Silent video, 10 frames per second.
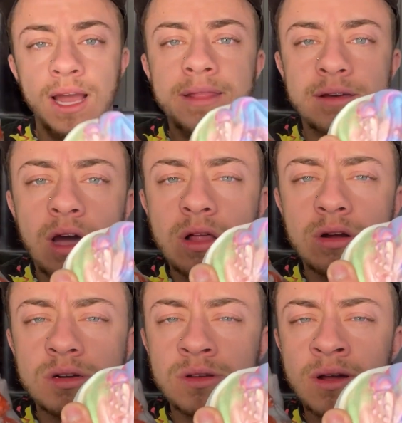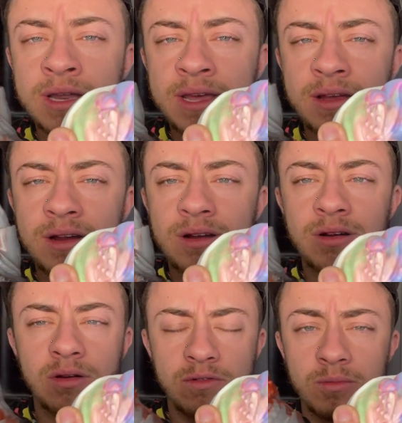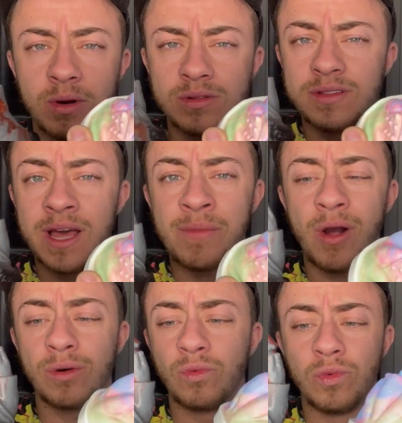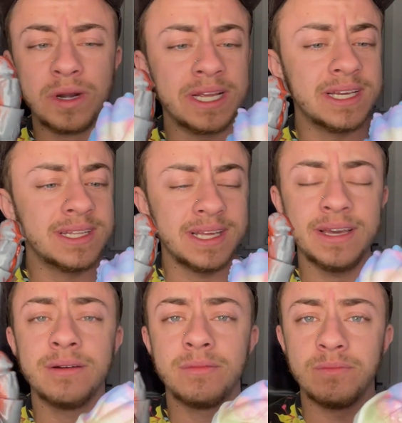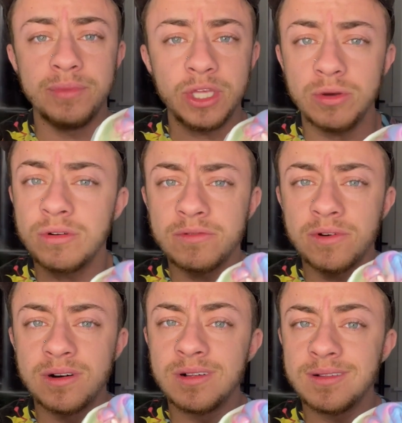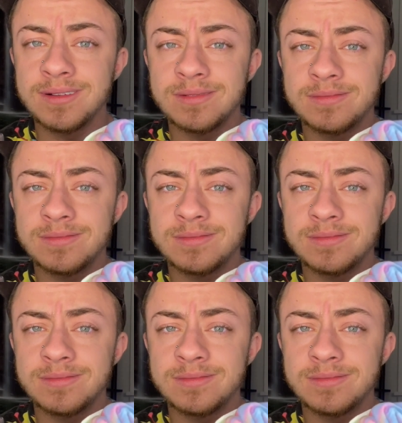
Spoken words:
And the colors on here for both of them are really beautiful.